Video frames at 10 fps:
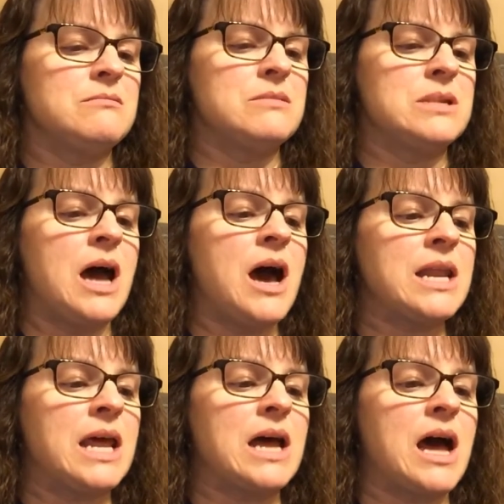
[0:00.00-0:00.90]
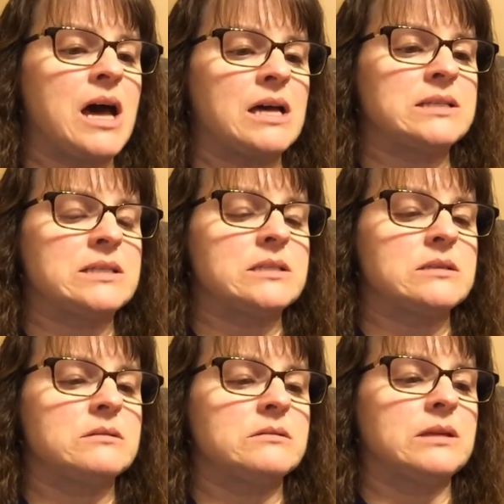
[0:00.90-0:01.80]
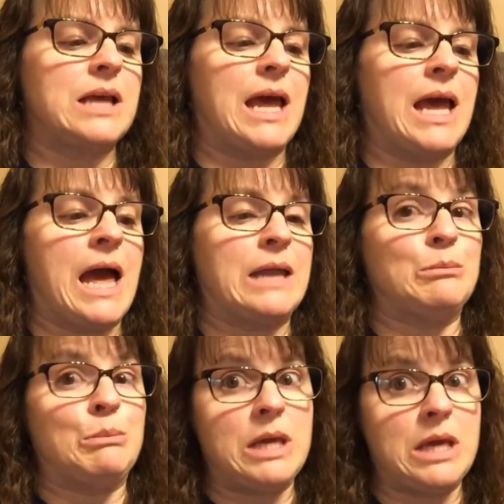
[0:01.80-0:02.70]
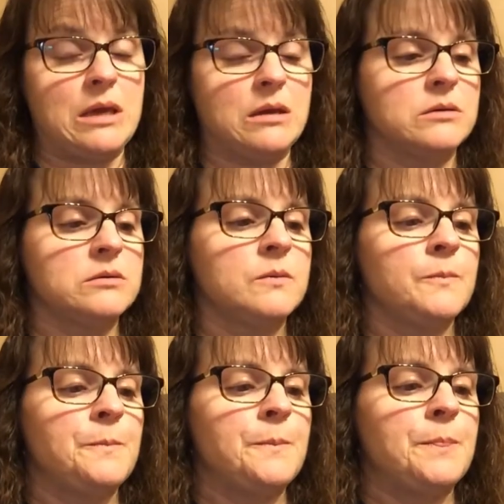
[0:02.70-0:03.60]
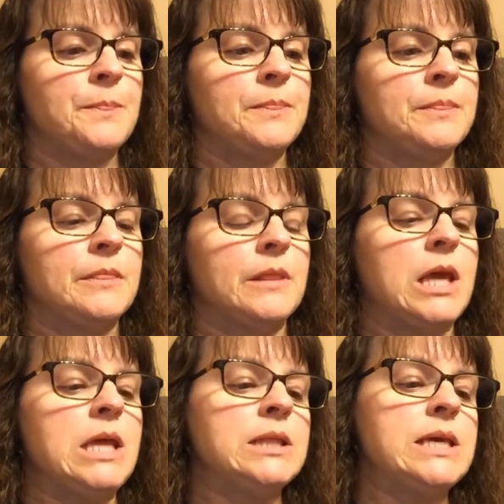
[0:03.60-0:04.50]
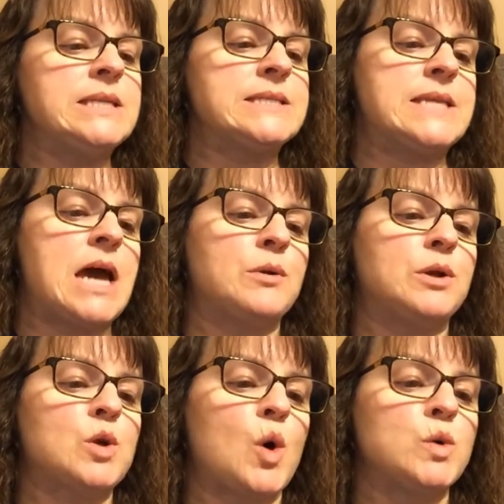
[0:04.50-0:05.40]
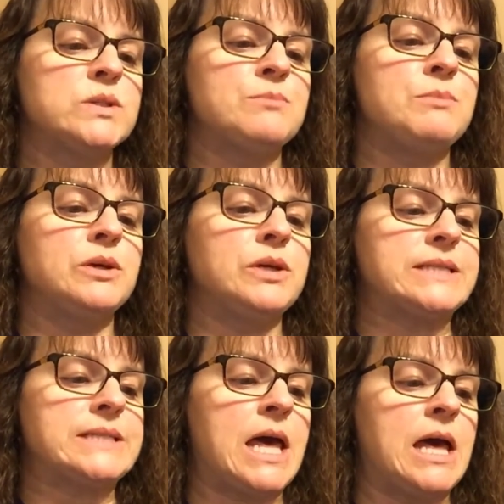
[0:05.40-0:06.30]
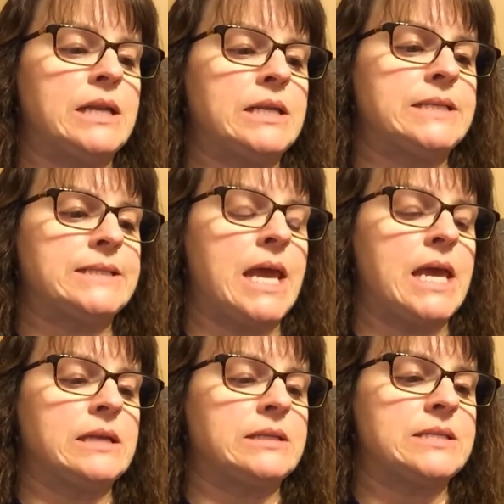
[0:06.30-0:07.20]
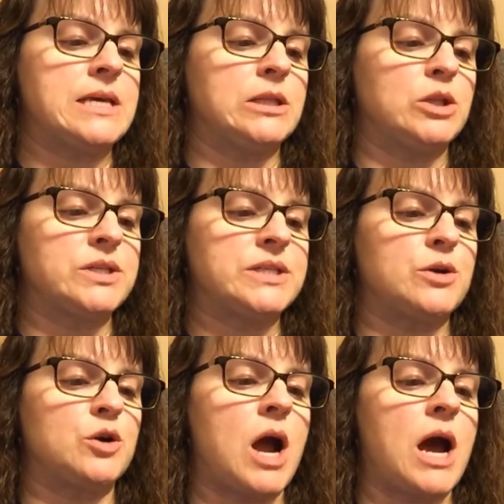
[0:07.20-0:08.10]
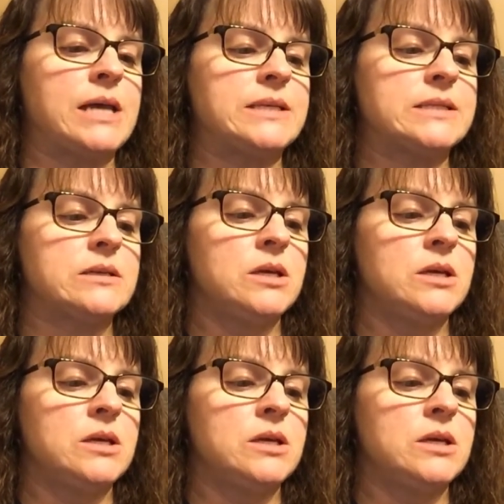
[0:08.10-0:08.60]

Not at us, at me. He leans down and holds Amelia's head in his hands, then looks in her eyes